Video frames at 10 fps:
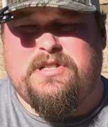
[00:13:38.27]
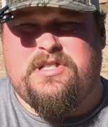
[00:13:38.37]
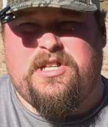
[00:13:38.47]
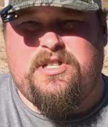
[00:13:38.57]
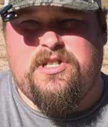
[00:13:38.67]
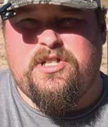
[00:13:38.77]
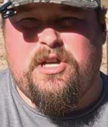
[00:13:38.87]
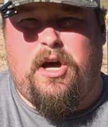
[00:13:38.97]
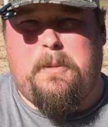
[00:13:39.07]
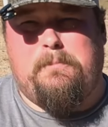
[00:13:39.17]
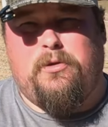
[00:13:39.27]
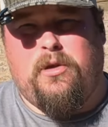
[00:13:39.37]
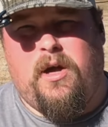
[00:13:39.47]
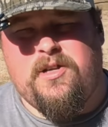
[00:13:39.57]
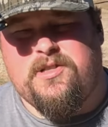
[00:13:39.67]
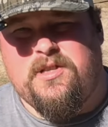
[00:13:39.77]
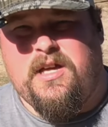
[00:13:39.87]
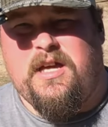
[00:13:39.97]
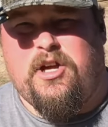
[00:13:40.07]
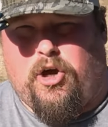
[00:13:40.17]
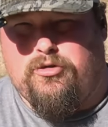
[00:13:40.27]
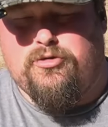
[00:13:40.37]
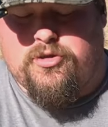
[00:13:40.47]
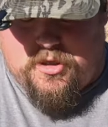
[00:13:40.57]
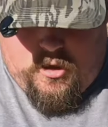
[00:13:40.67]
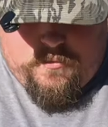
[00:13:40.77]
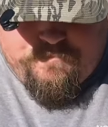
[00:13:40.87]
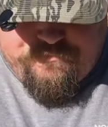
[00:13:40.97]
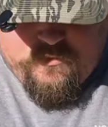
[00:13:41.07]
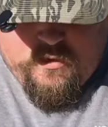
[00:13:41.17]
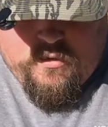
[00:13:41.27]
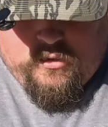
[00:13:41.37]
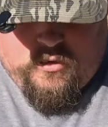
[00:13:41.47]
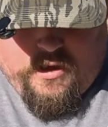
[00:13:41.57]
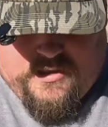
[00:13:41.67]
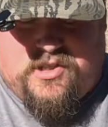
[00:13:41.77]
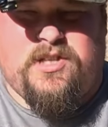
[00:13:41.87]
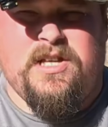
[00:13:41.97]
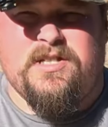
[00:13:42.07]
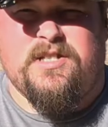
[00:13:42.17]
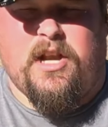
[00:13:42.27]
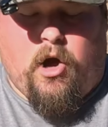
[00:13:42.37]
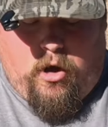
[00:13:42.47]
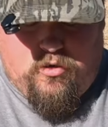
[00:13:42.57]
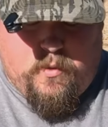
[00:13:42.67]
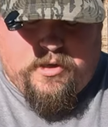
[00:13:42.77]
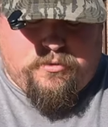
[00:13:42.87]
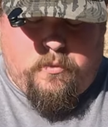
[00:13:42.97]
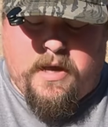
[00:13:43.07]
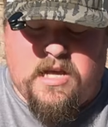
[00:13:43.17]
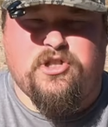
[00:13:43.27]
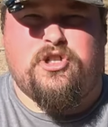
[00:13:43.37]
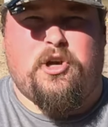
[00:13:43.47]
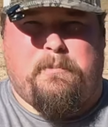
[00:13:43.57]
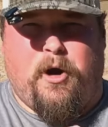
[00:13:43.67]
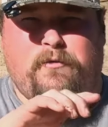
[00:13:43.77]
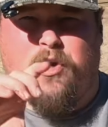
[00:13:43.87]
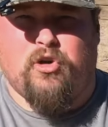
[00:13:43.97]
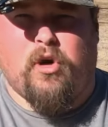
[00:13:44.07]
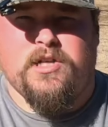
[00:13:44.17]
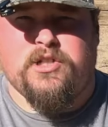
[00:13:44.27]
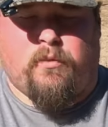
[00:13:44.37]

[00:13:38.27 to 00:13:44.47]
of the seasoned salt plus the kosher salt, it seasons it all the way through. We got such a perfect crust